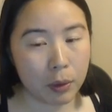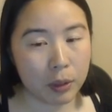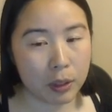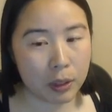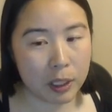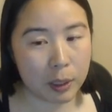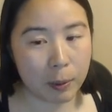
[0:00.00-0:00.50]

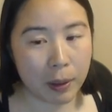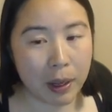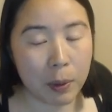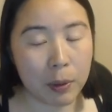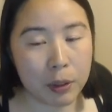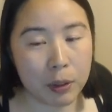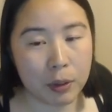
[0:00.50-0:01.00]
Well,
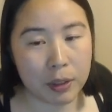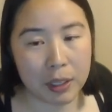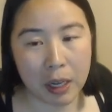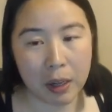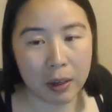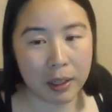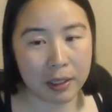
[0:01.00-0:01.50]
his plan
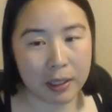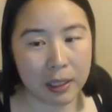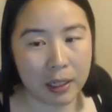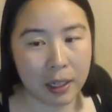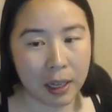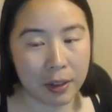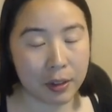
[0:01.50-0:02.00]
was to sell
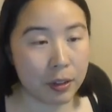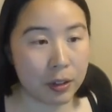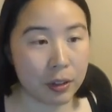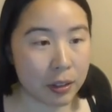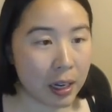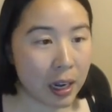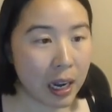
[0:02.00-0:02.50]
it
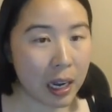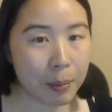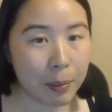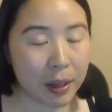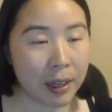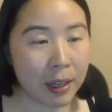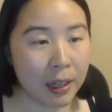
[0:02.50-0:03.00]
at a certain
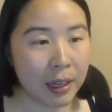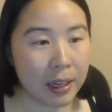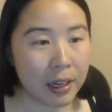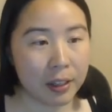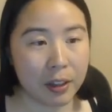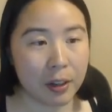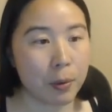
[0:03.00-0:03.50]
time, but
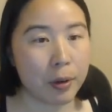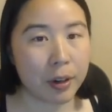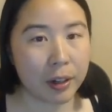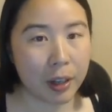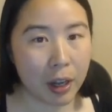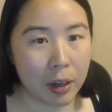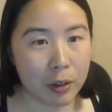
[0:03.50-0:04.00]
it
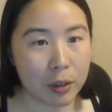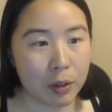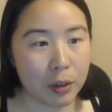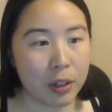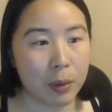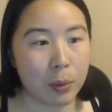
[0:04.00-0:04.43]
didn't work out.